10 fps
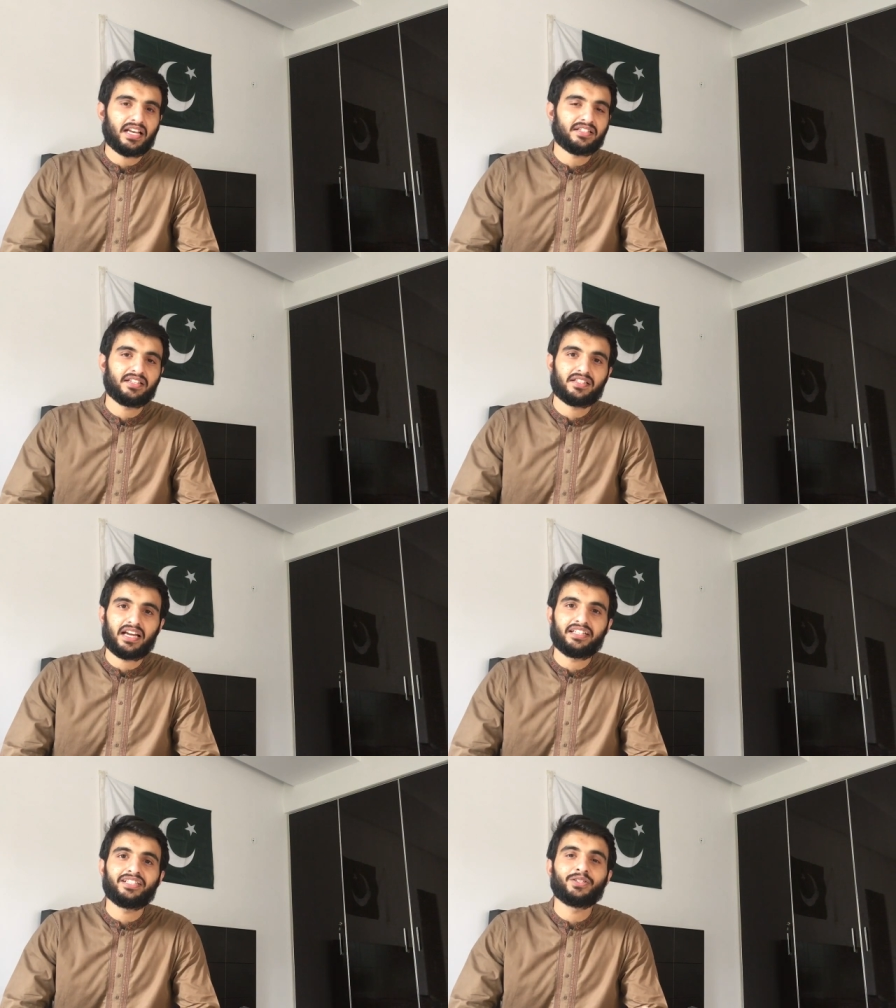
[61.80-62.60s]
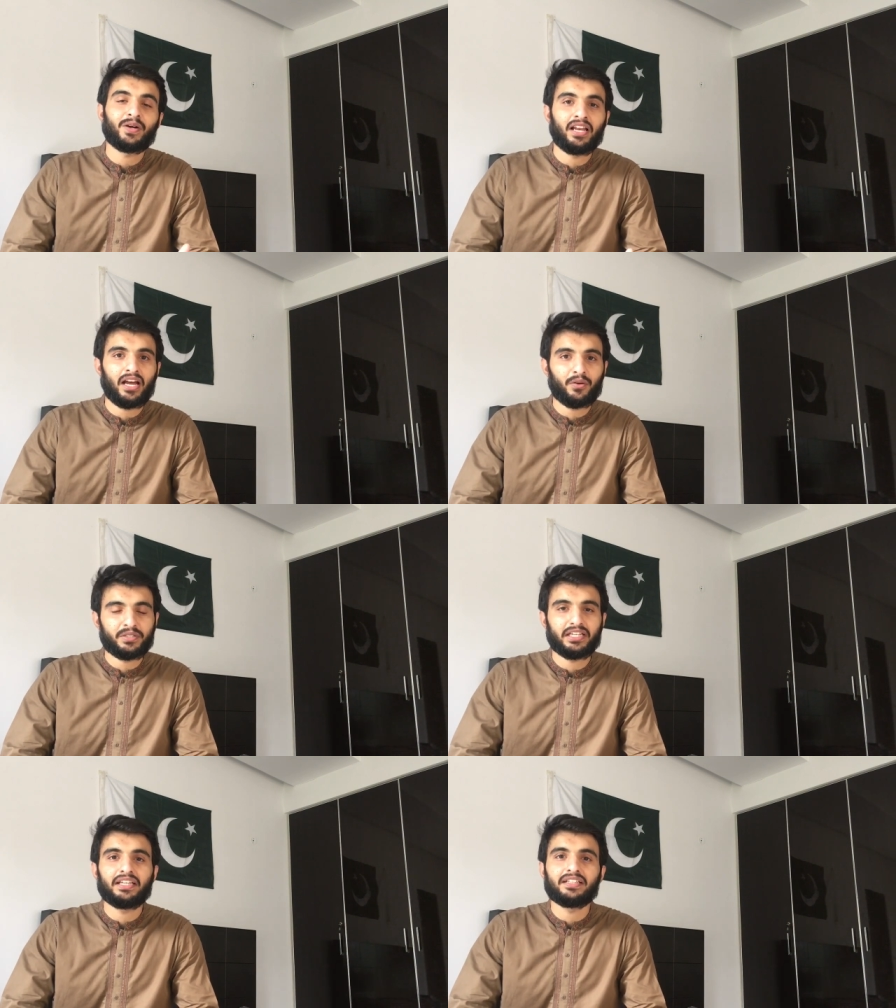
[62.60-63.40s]
has decided to allow
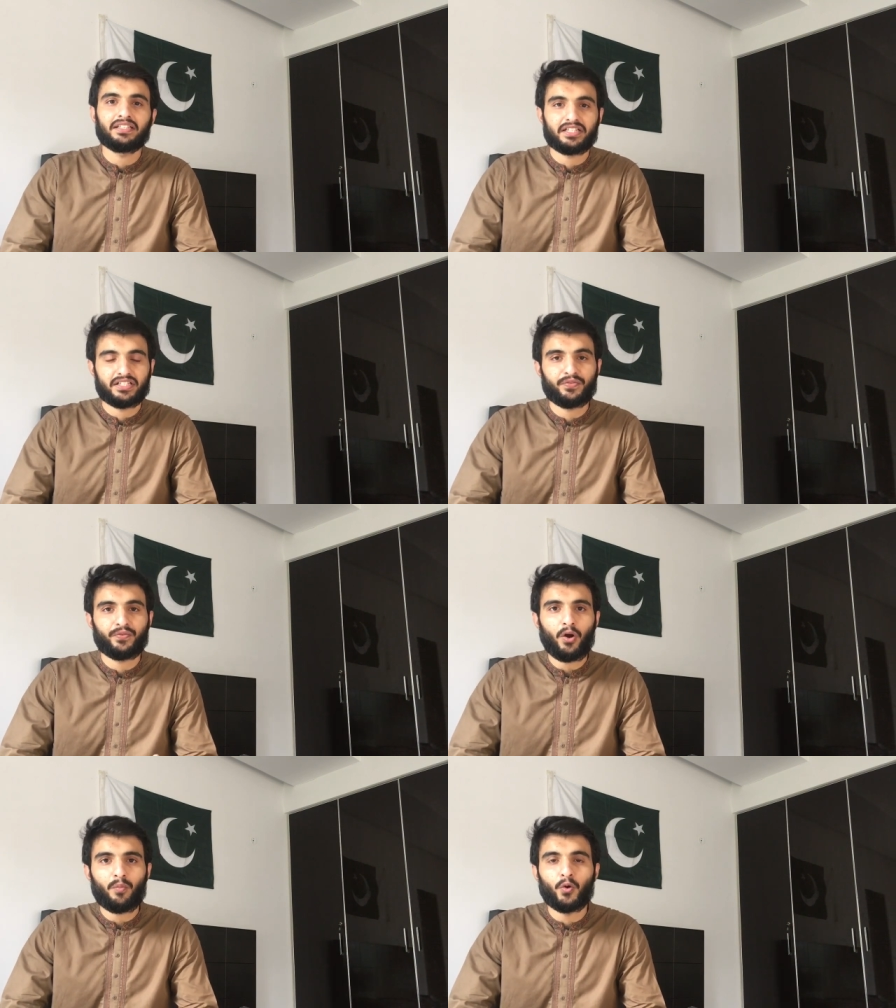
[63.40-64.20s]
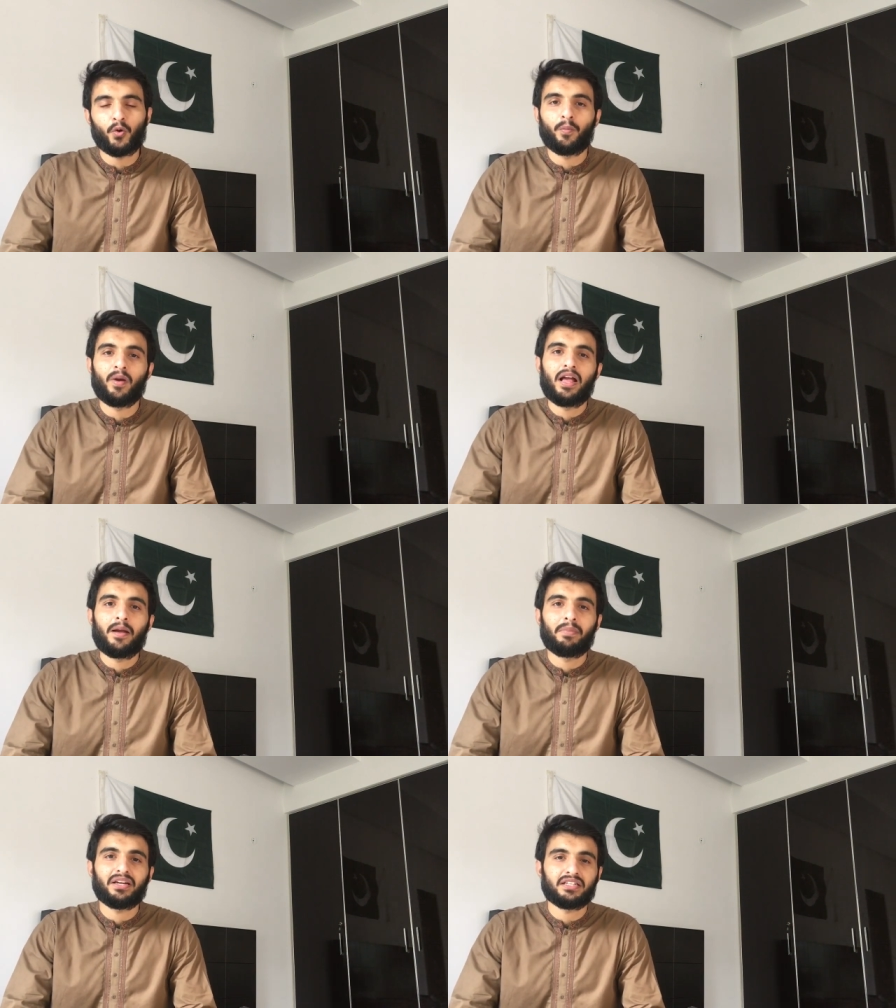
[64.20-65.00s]
taking the test from home
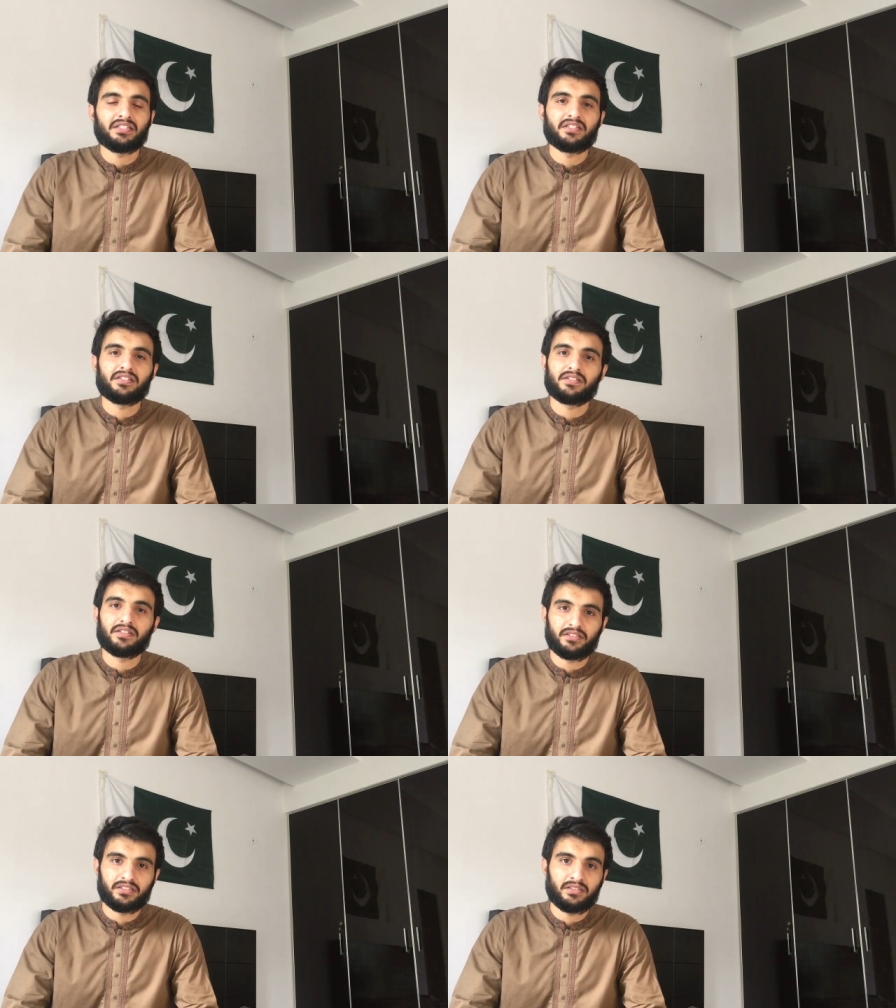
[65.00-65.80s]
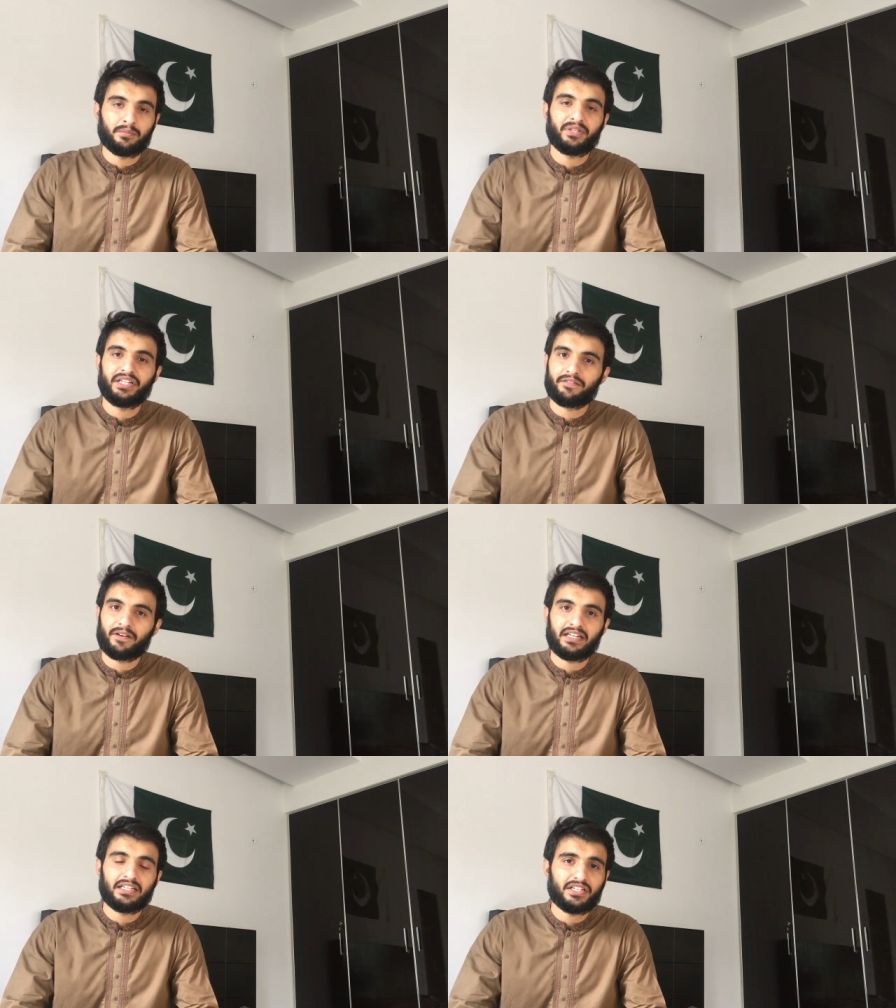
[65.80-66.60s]
but under certain
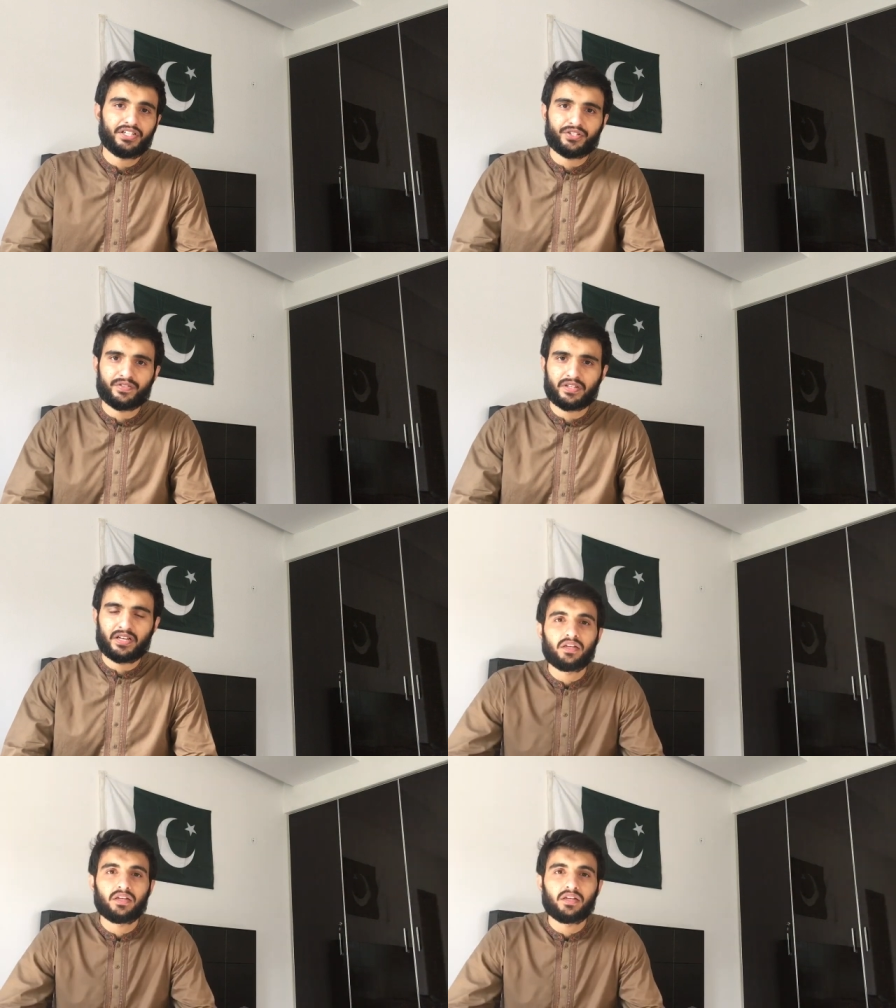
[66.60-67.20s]
predefined conditions.